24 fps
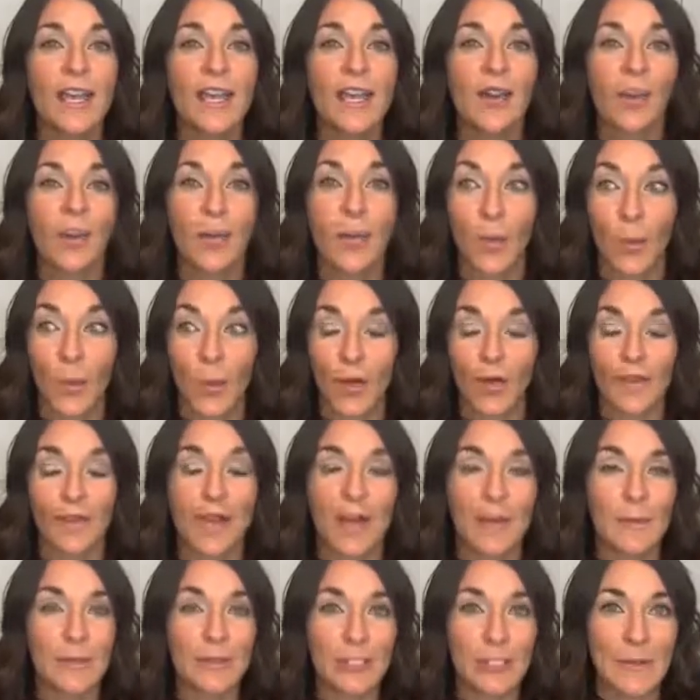or the work that
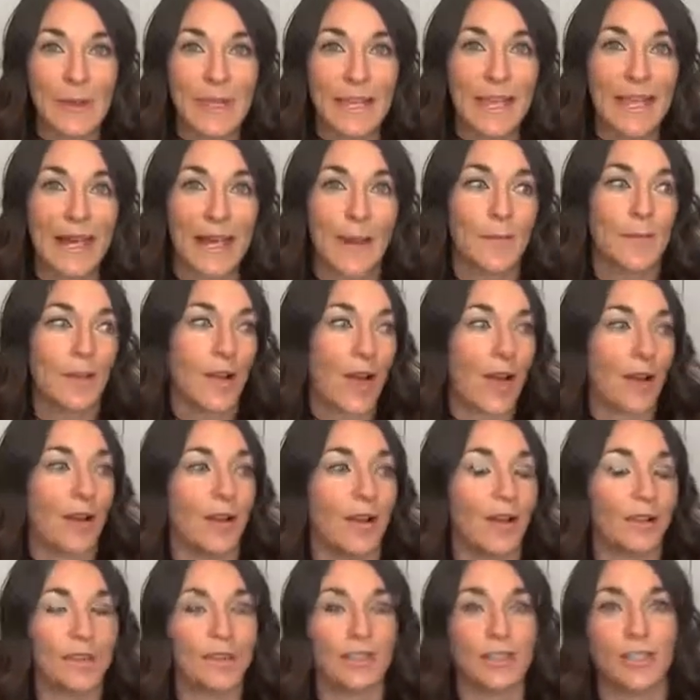I'm doing, and I'm not
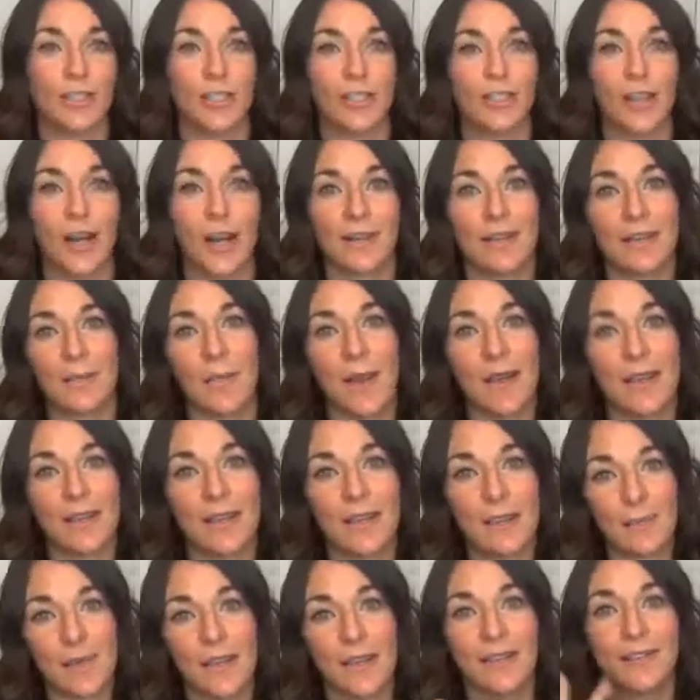constantly distracted by
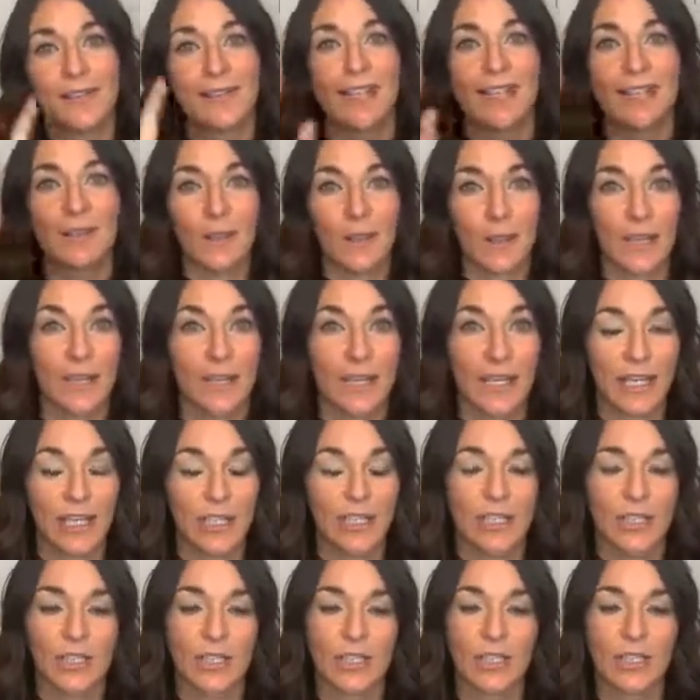emails and
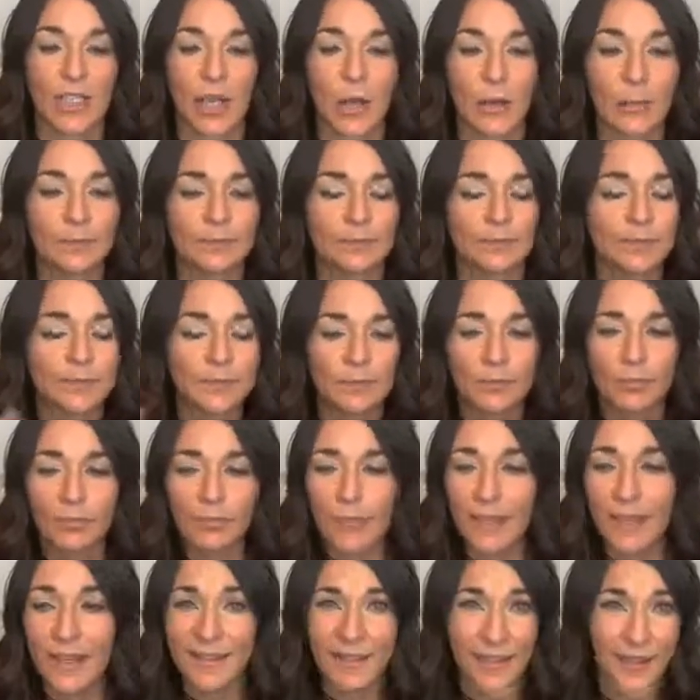notifications. So
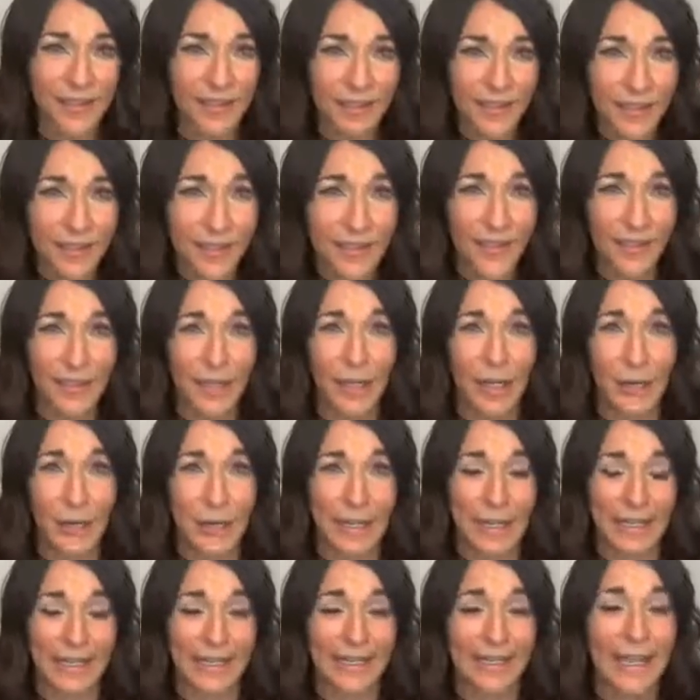definitely a clearer
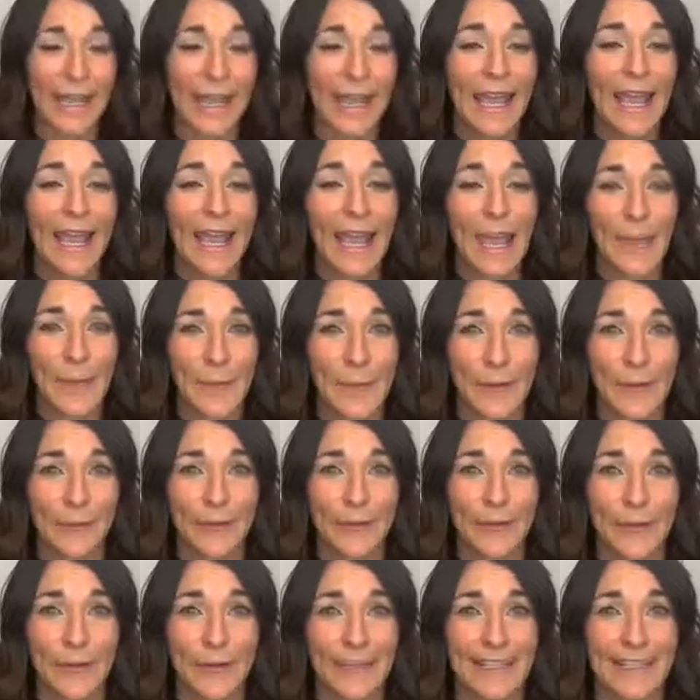mind and more
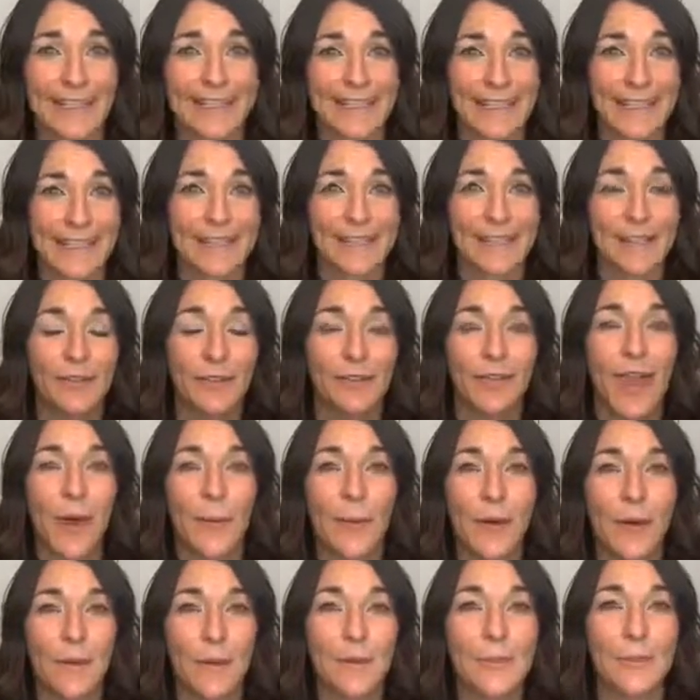focus. I see we've got
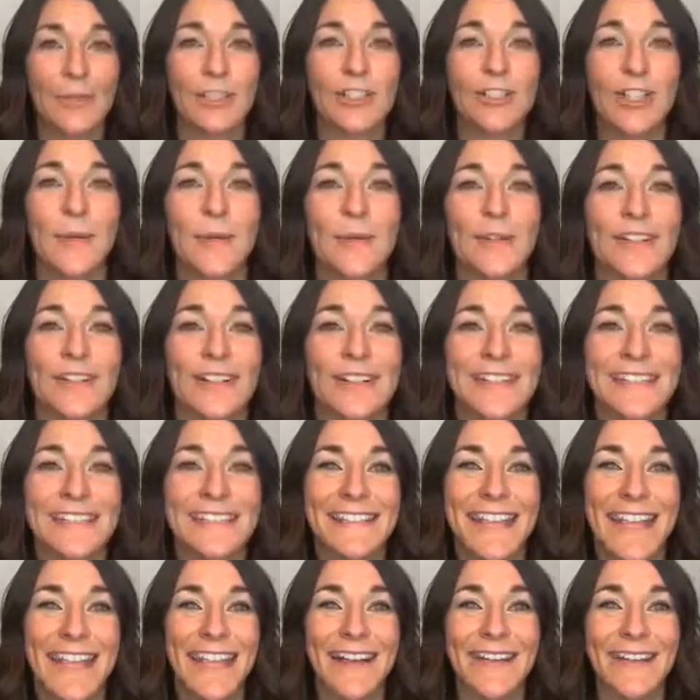more people jumping on.
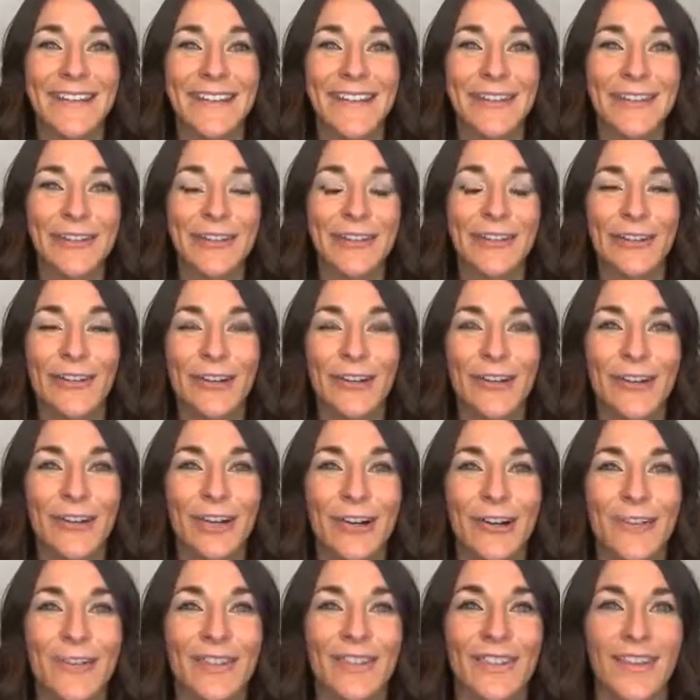Say hello if you're
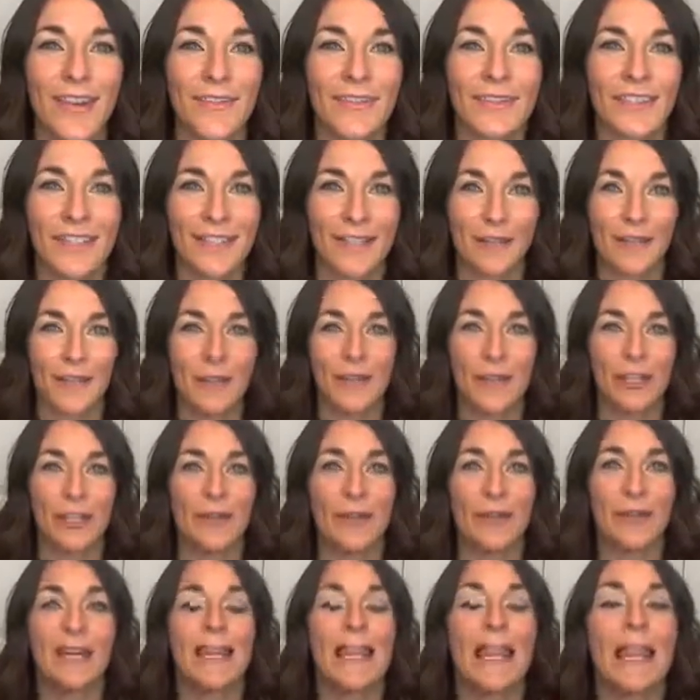here. We'd love to hear from
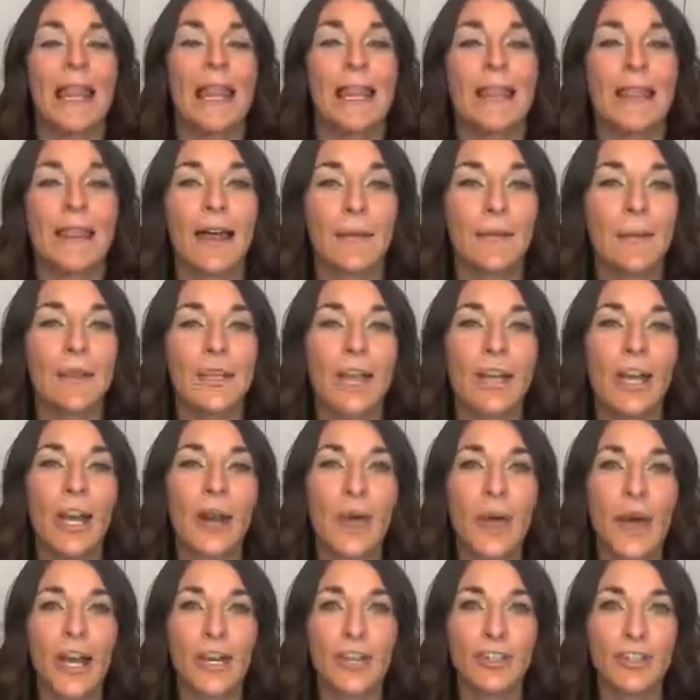you. Let me
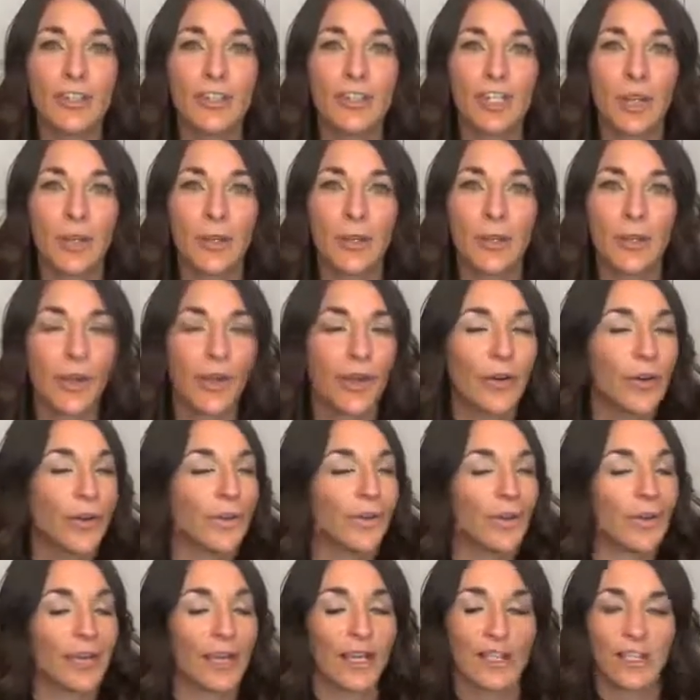know as you're jumping on, or if
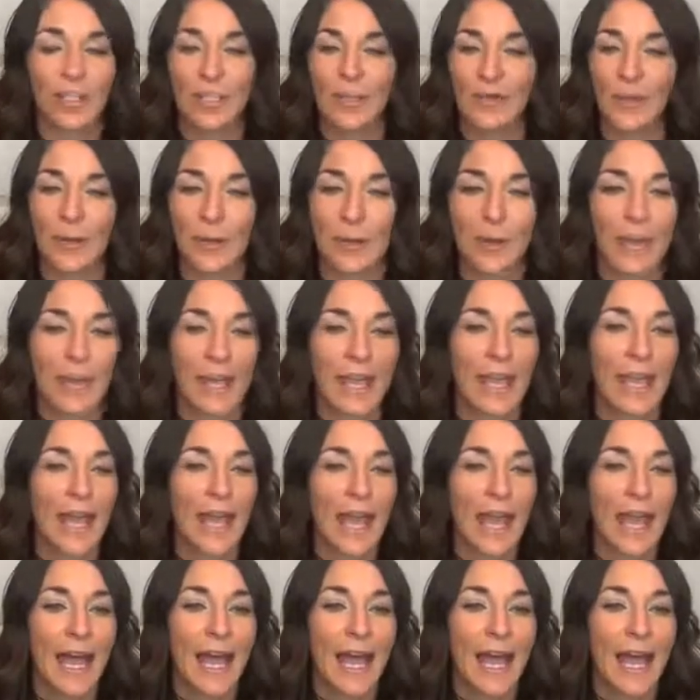you're catching the replay.